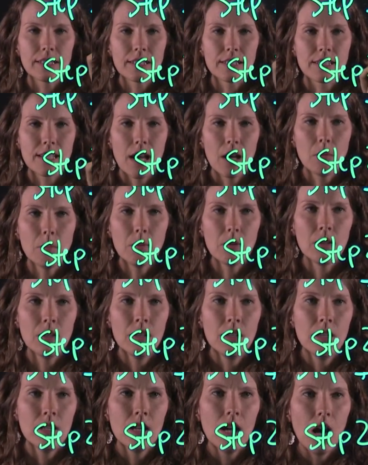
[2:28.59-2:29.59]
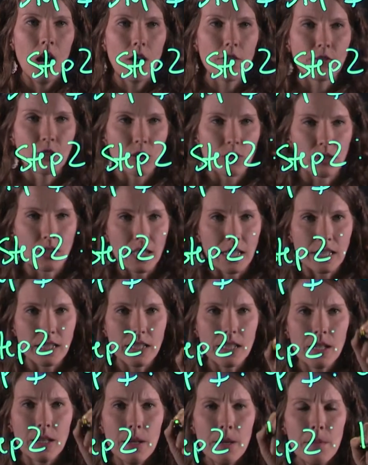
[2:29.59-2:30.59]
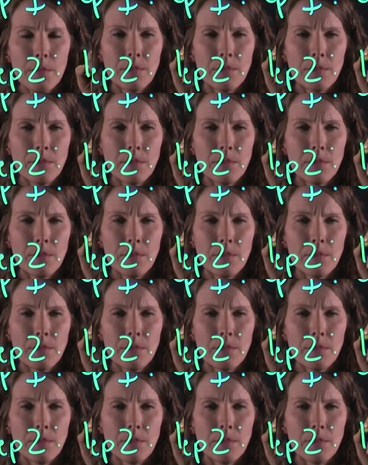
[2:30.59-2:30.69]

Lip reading: step of your link,